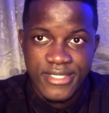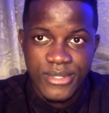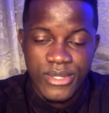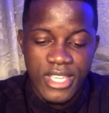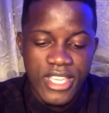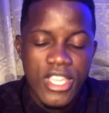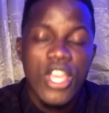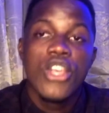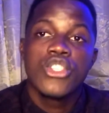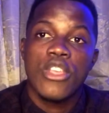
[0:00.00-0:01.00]
Okay,
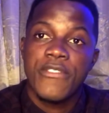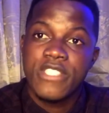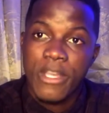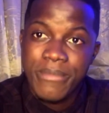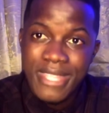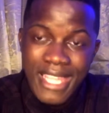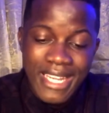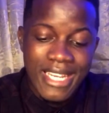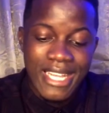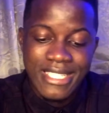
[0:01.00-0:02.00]
so if it's
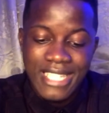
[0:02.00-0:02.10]
something like